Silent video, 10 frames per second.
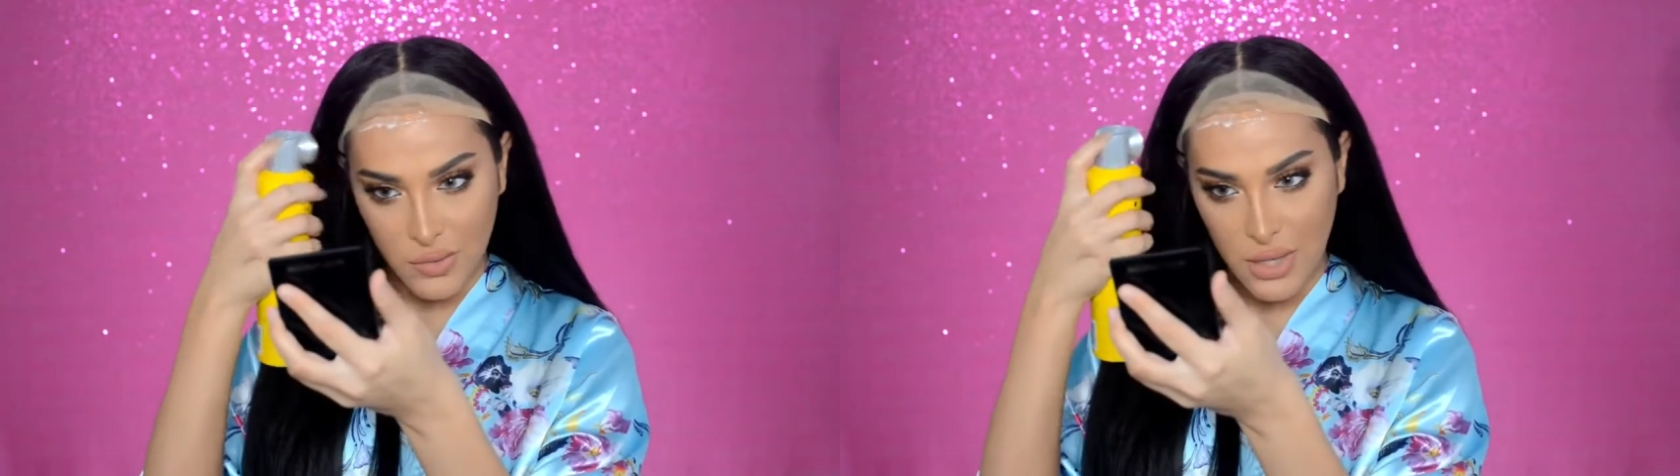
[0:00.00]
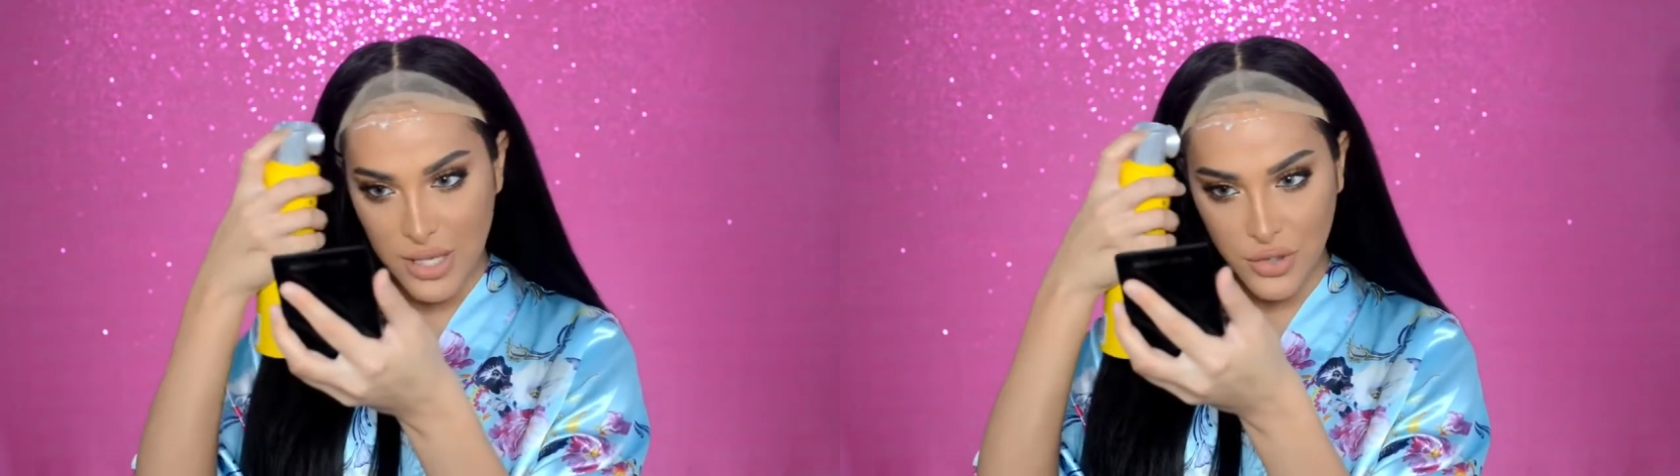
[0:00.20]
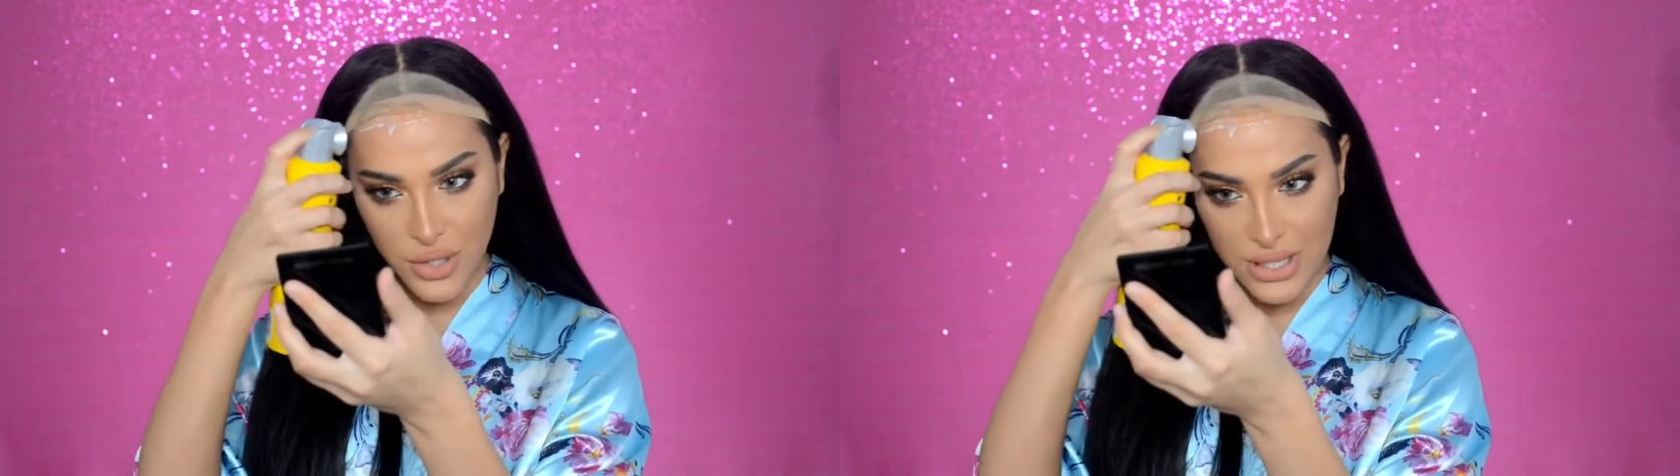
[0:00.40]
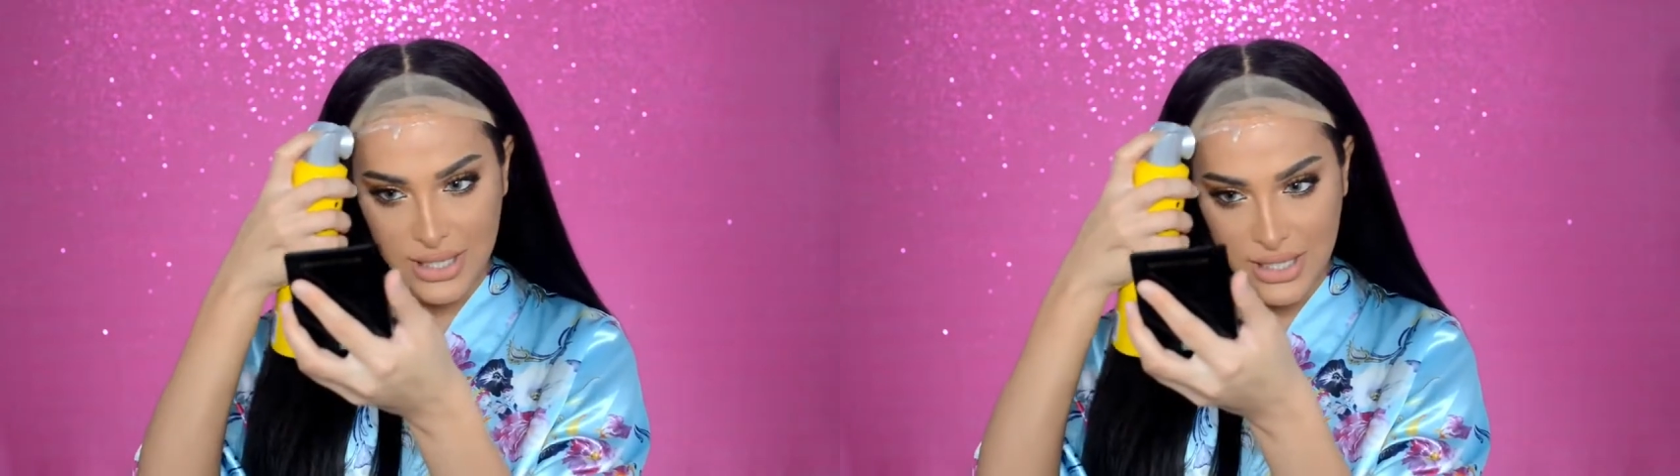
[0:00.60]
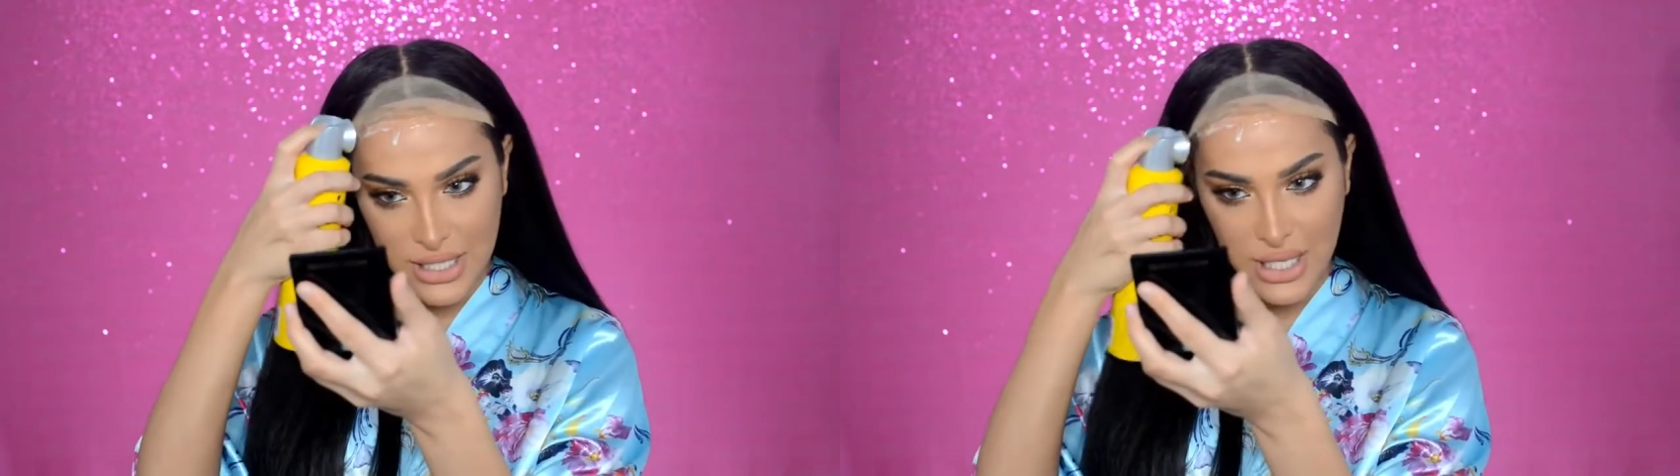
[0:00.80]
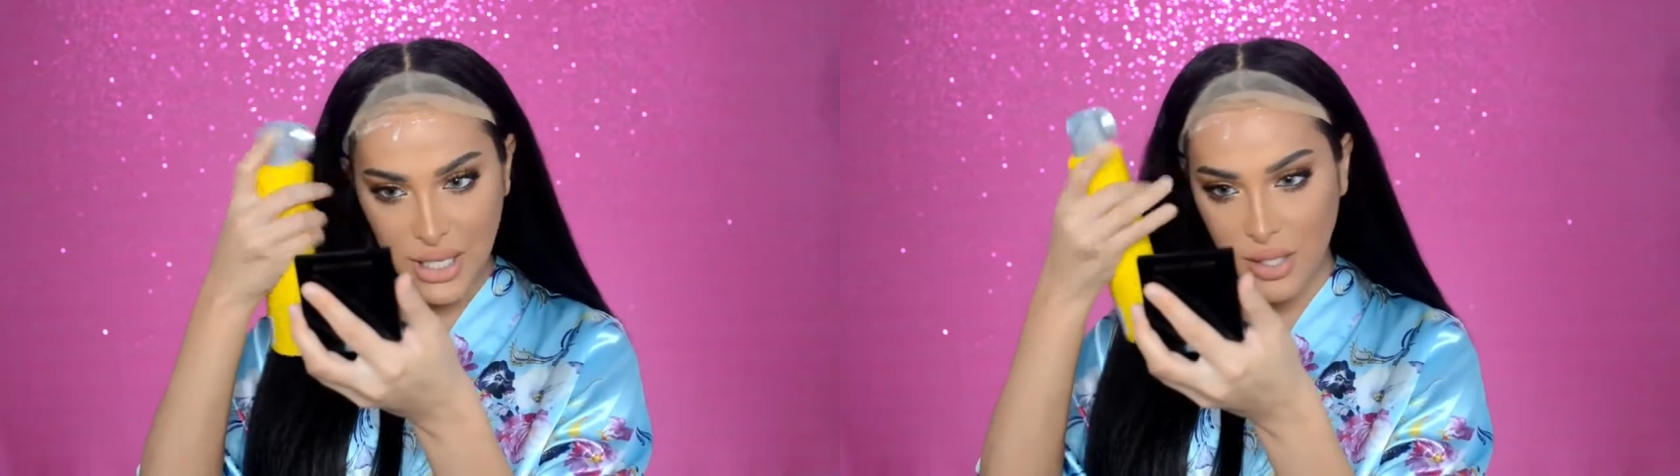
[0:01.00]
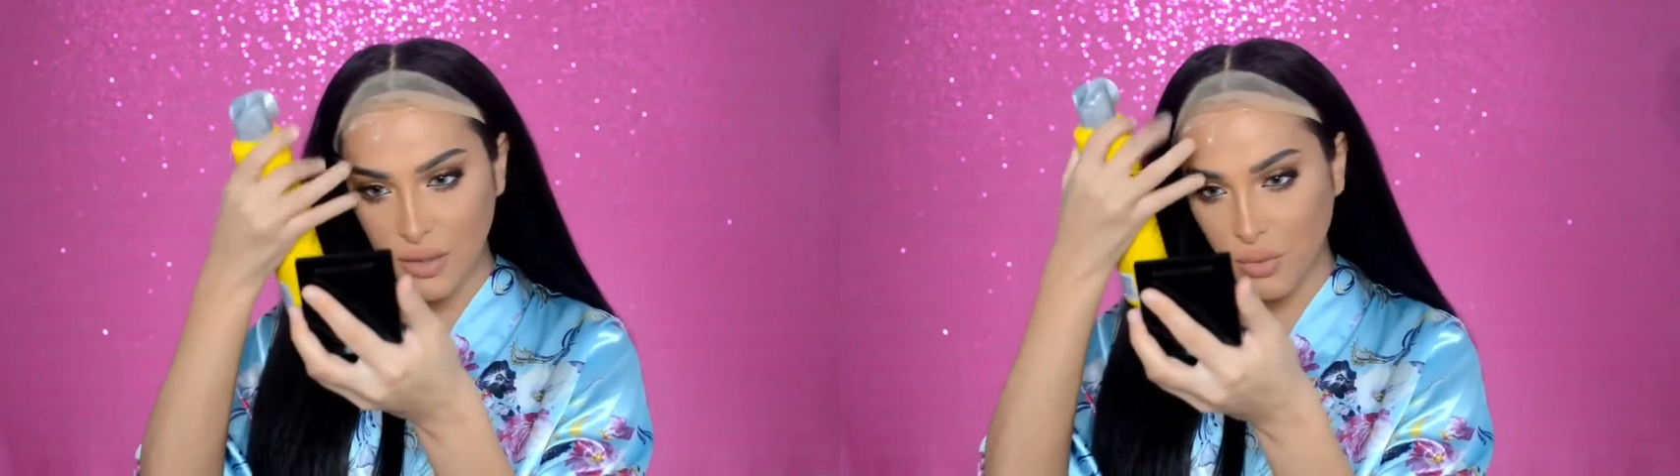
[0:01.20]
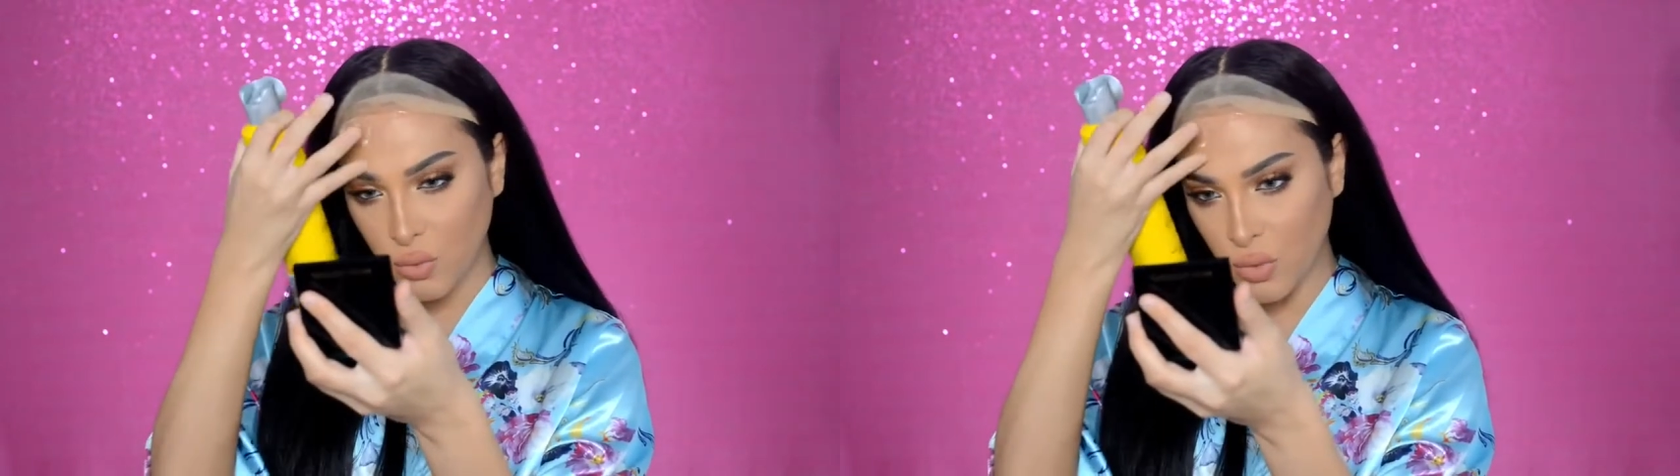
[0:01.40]
as you can
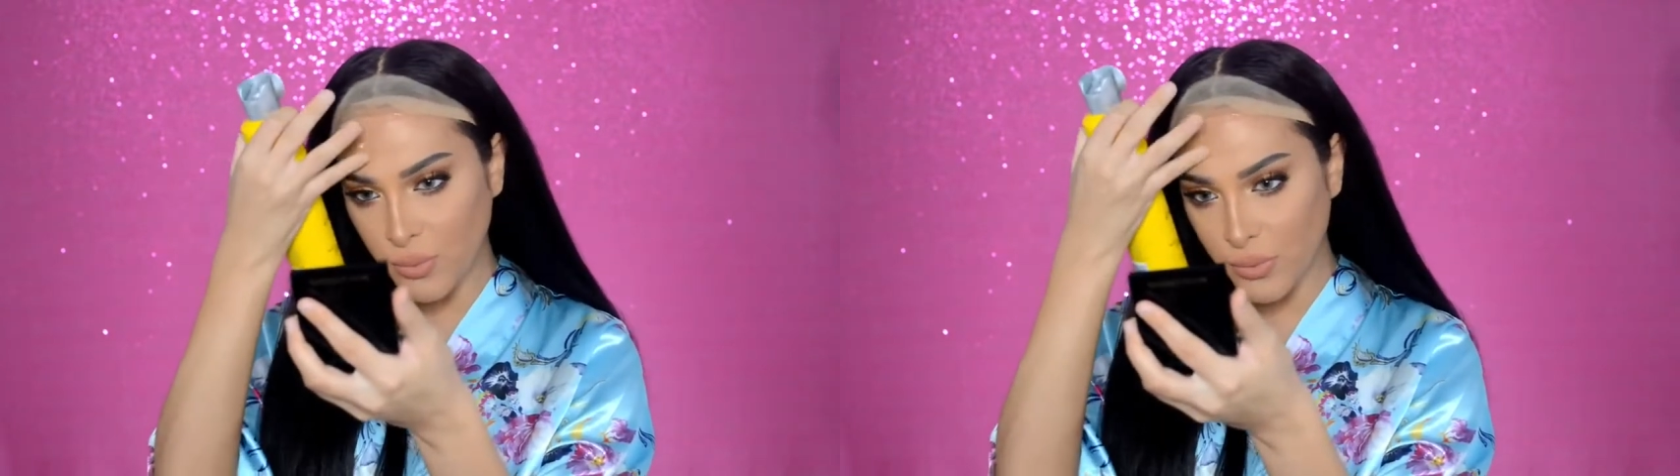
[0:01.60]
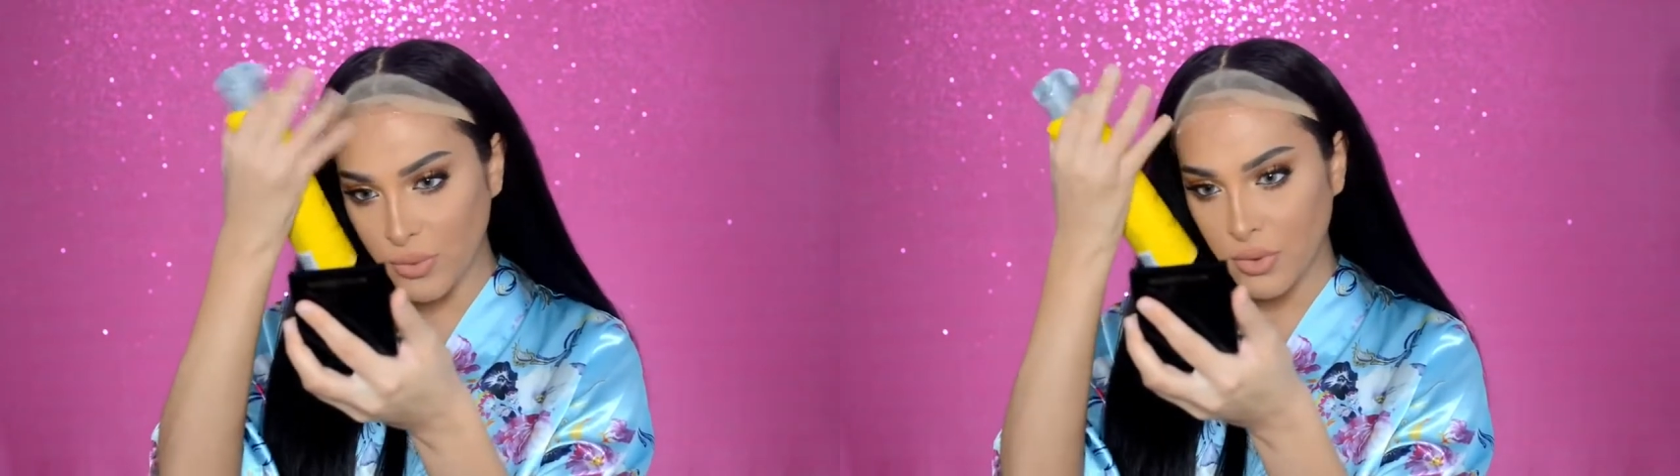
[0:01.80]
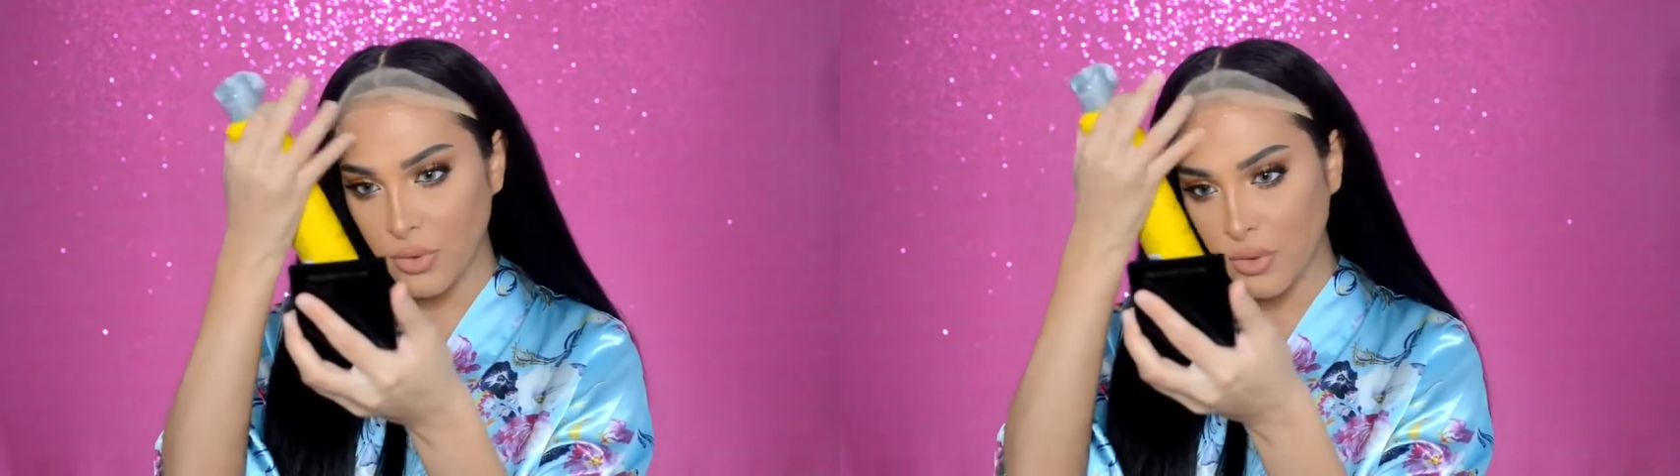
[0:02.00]
see, whoop.